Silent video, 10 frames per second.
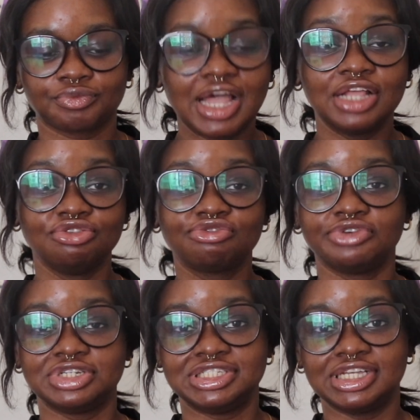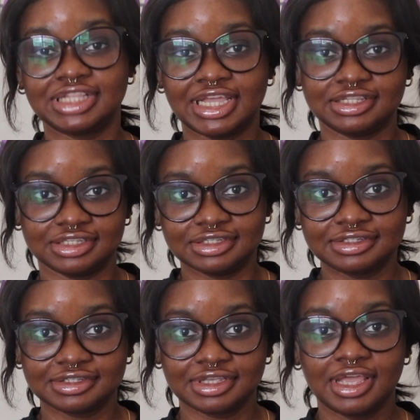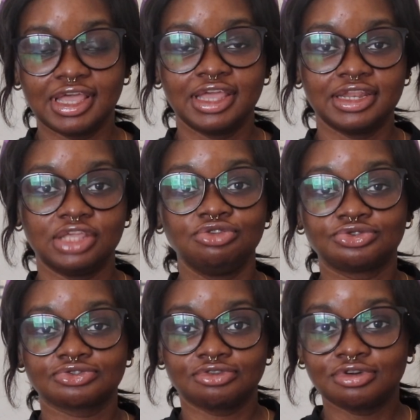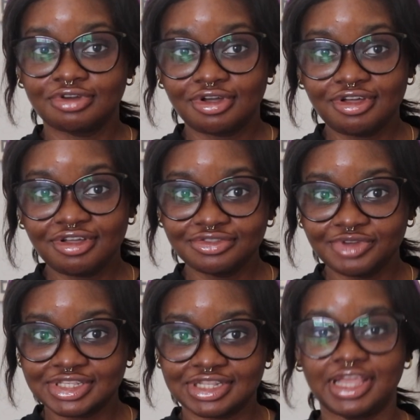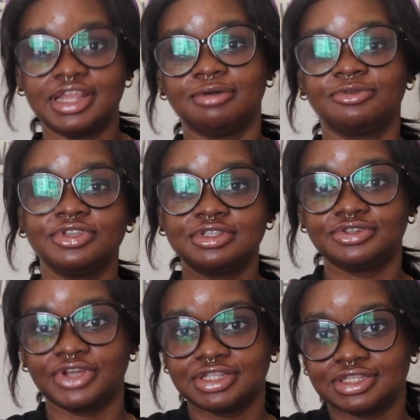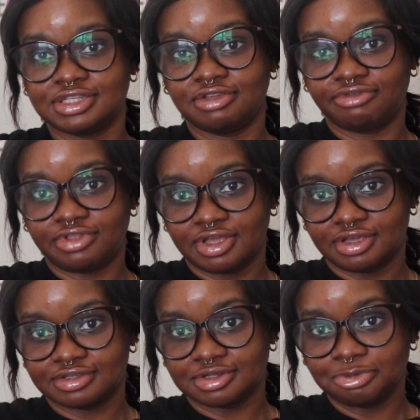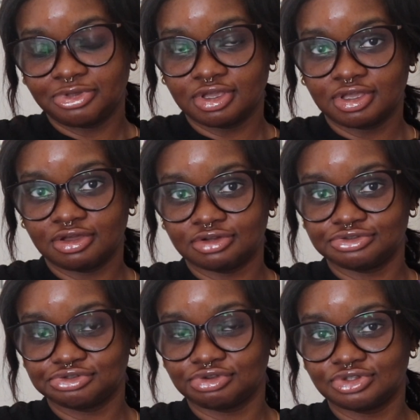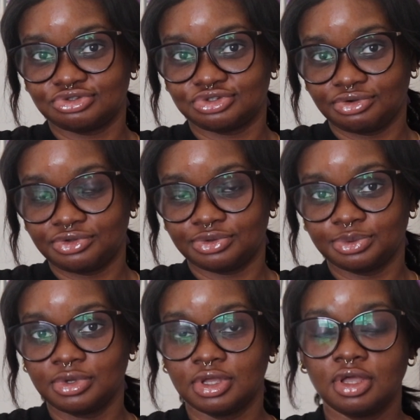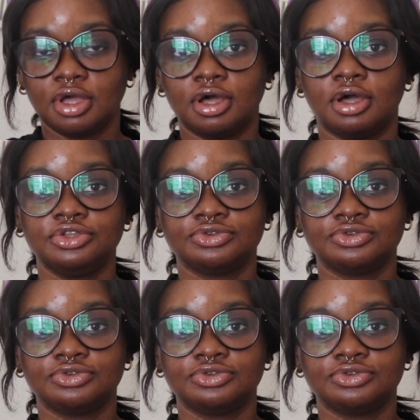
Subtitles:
and look for the DLI list. Then you scroll all the way to the end. I'm going to try to leave something on the screen to show you. You